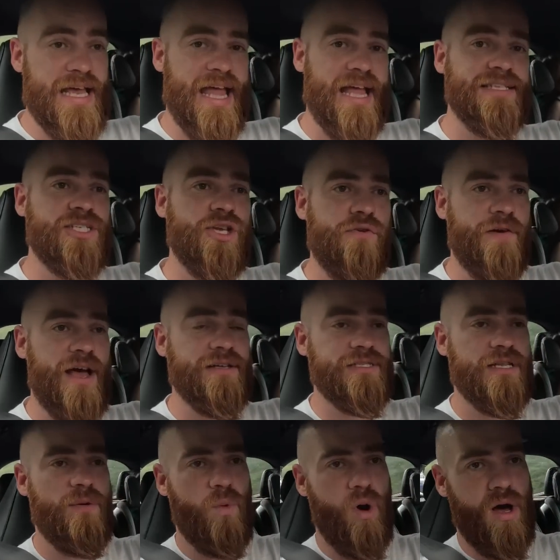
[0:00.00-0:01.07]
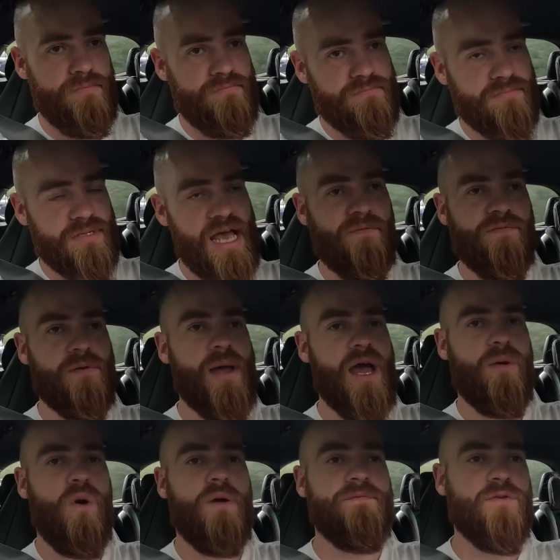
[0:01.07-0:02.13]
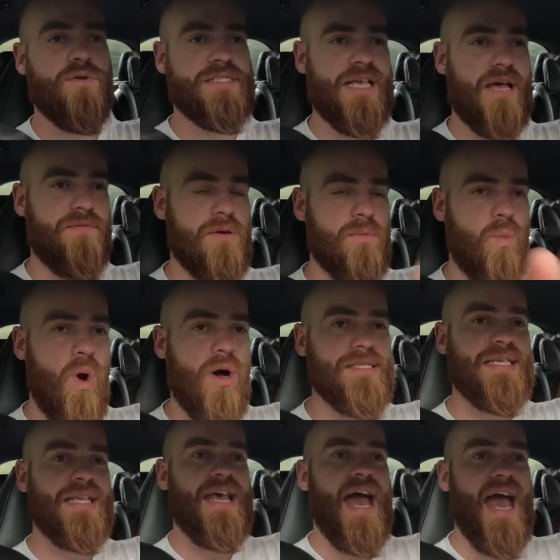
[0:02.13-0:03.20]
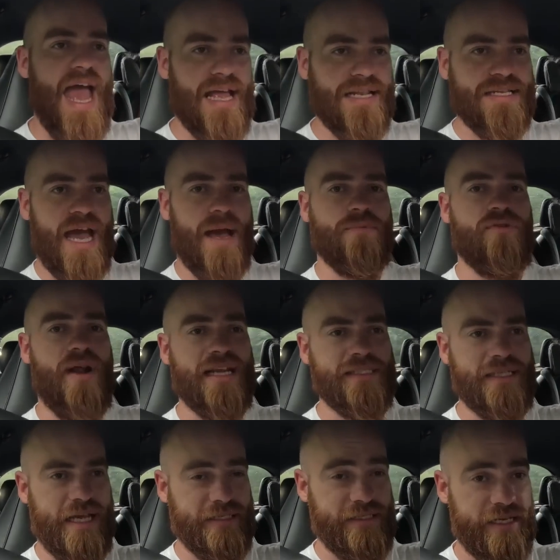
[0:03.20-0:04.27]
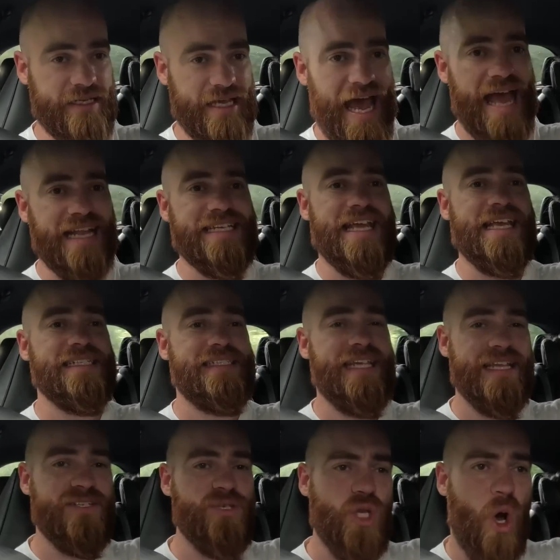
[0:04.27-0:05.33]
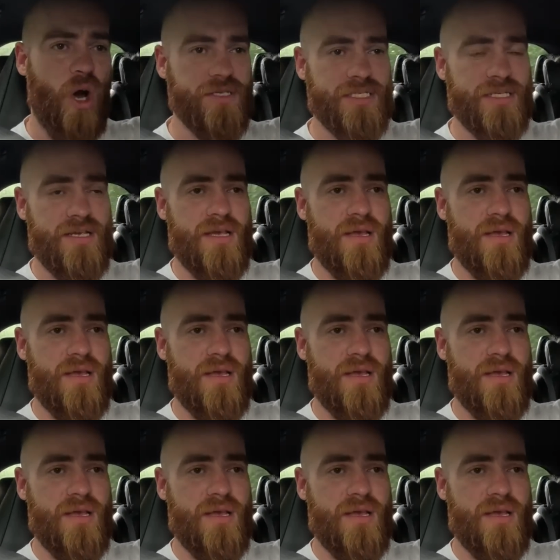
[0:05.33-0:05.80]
in 2001 the Alfa Romeo 147 was NCAP crash tested and it did not